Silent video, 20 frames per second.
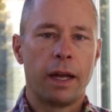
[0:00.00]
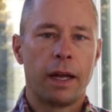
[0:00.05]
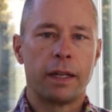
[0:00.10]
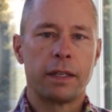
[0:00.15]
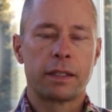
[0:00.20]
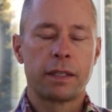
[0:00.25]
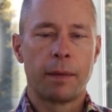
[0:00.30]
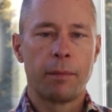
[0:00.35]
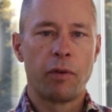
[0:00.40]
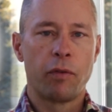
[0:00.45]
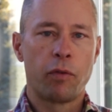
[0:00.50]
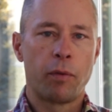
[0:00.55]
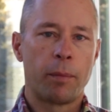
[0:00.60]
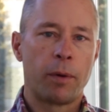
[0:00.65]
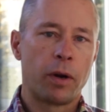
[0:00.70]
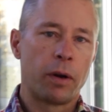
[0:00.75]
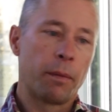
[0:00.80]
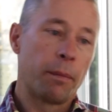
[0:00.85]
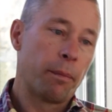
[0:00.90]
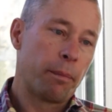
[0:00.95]
and some of them
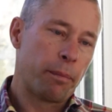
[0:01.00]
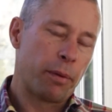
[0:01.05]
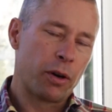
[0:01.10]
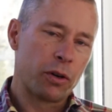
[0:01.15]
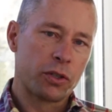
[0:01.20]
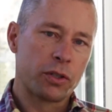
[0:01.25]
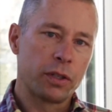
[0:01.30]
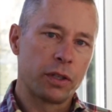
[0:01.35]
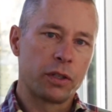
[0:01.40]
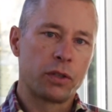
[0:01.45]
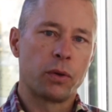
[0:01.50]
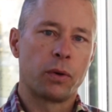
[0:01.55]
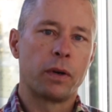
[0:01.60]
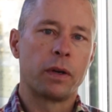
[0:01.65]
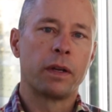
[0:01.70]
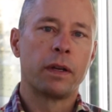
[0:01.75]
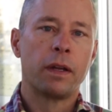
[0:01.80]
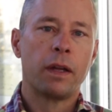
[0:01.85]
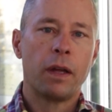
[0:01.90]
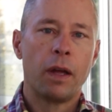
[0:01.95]
are partially
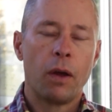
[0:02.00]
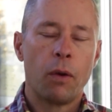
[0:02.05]
torn.